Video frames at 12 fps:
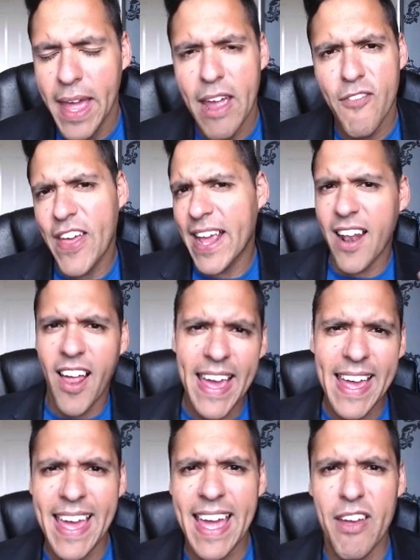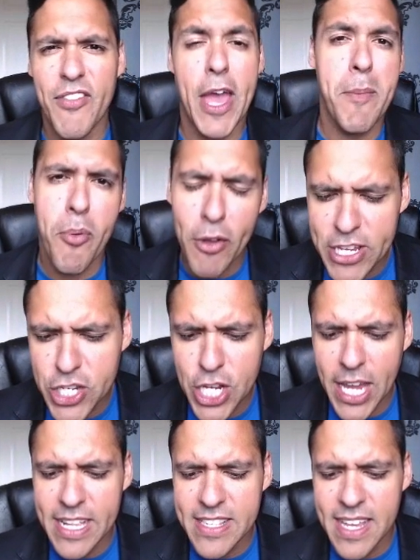If they like it, if they
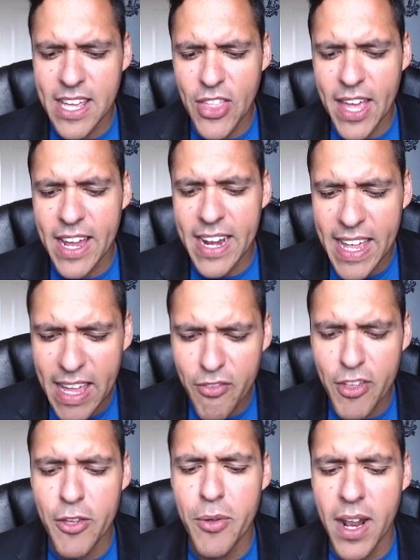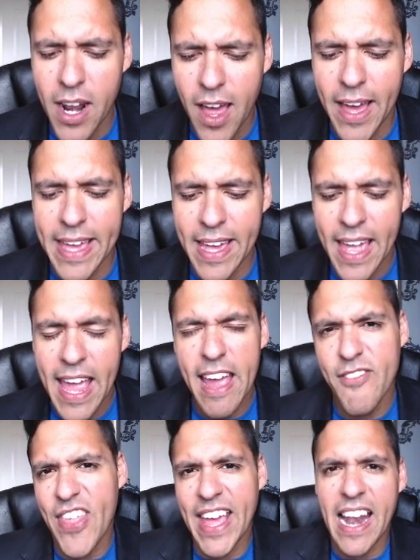appreciate it, they're going to give you a like.
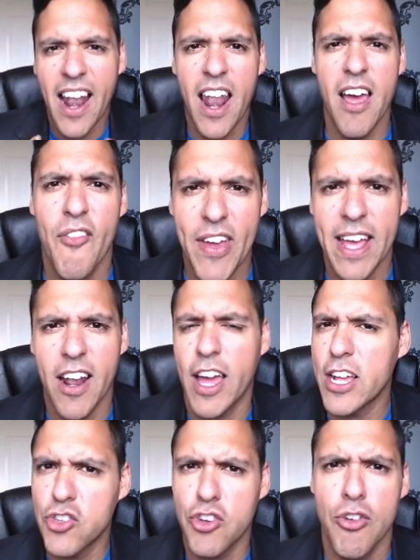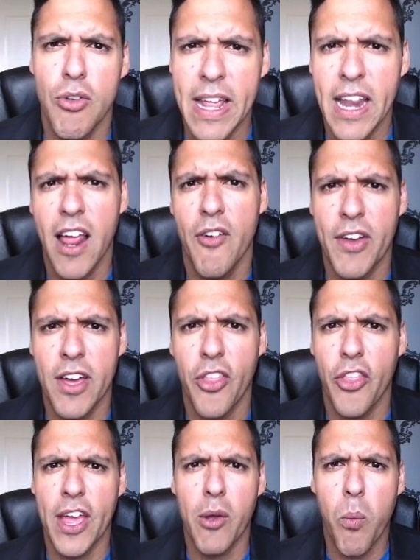If they love it, like truly love it
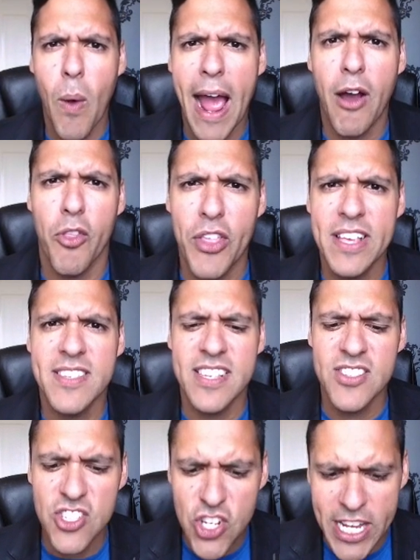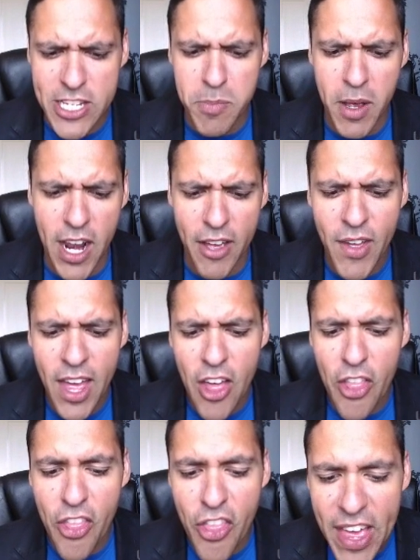and think, wow, this has changed my life,
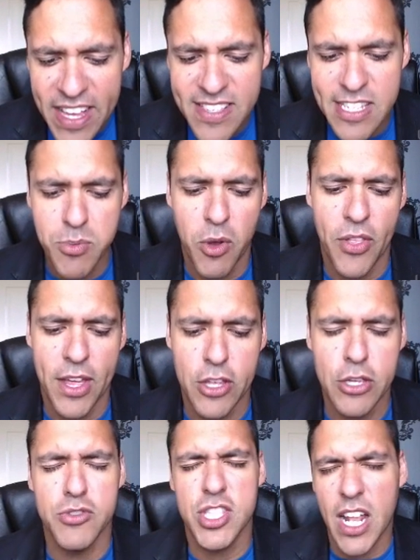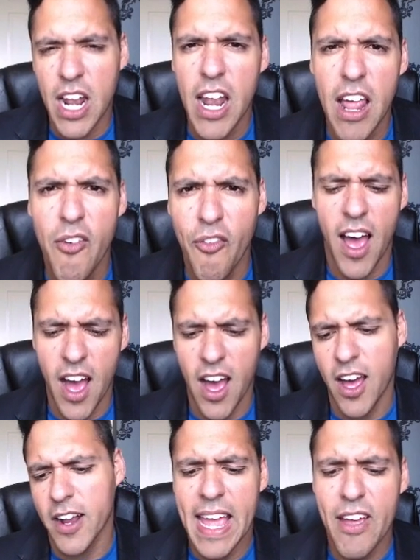this is what they'll use, the love
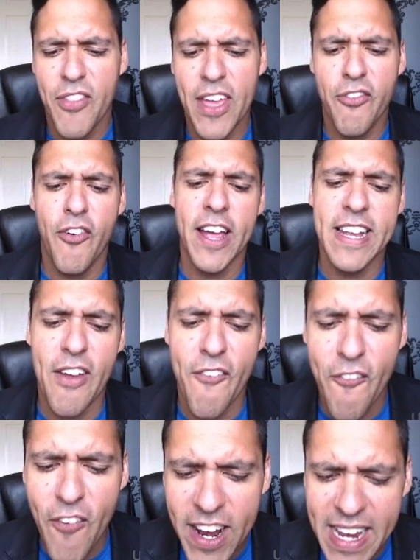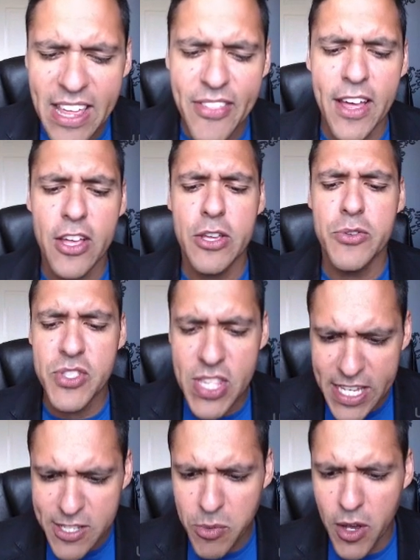part. If they find it funny, they'll use
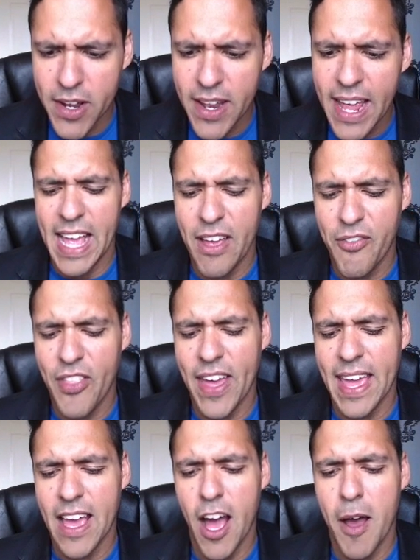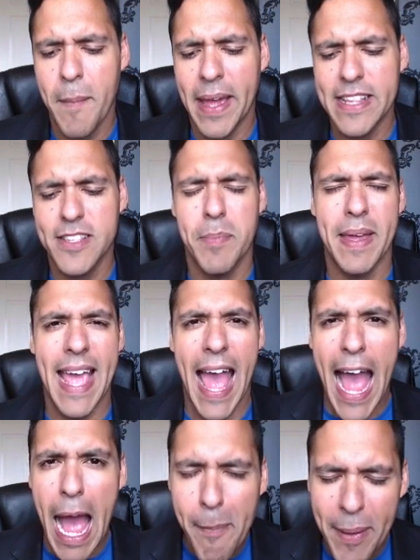this one. If they are made to be
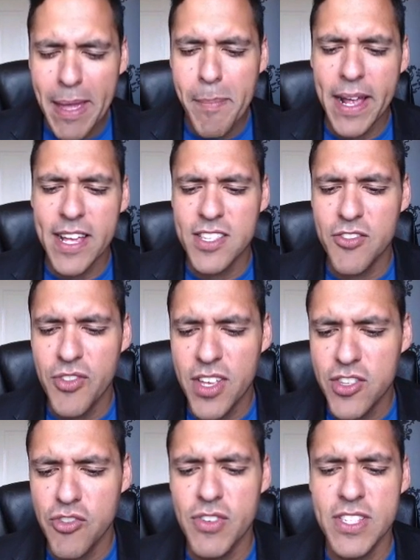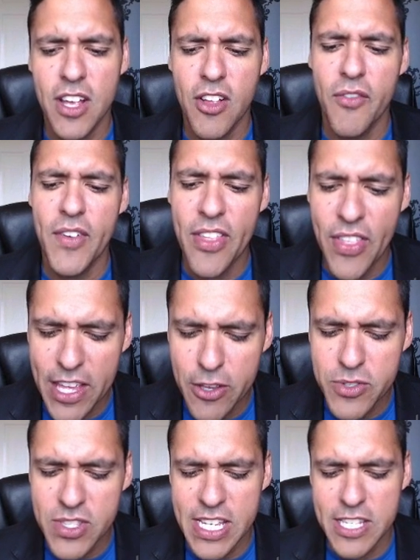happy because as a result of it, they
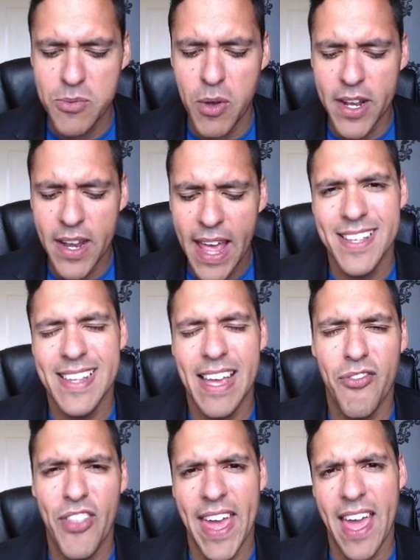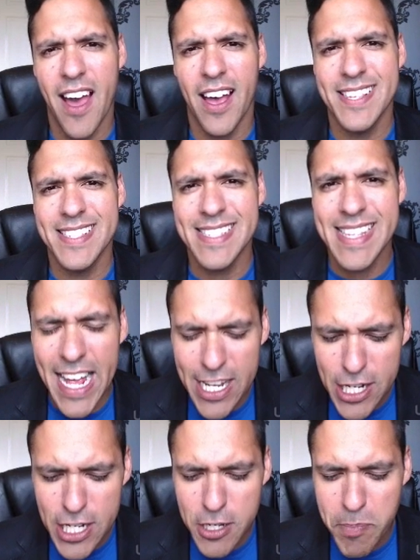use this one. If they are
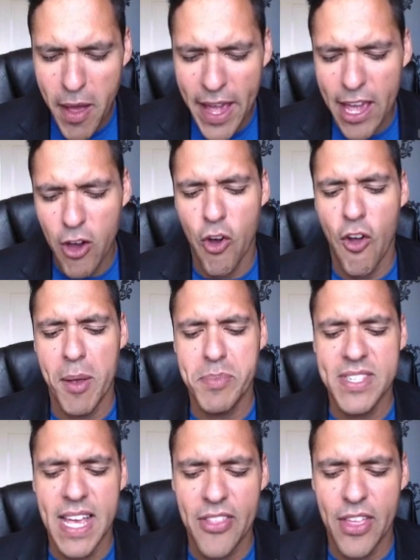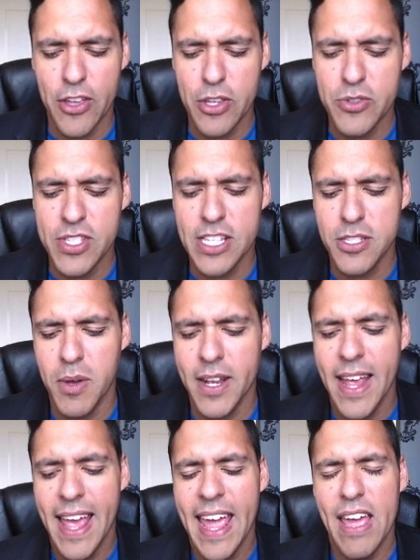saddened by it or upset, they'll use this
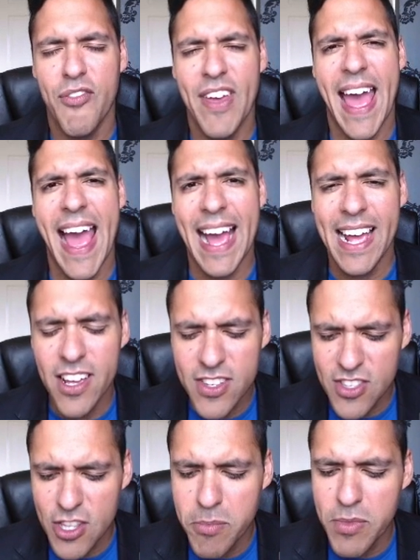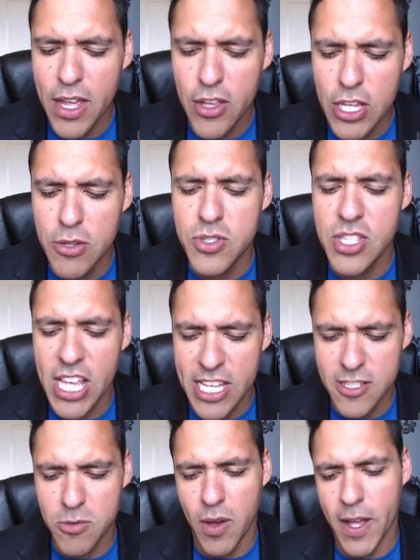one. If it angers them, they'll use
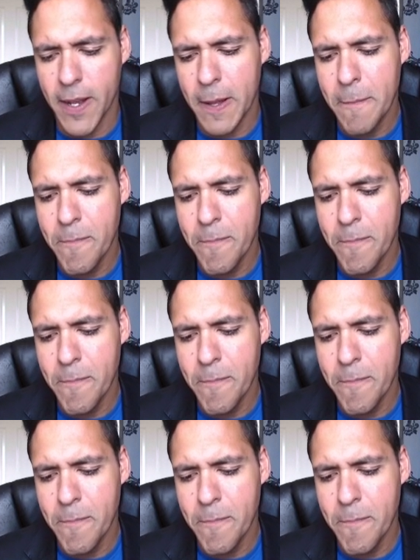this one.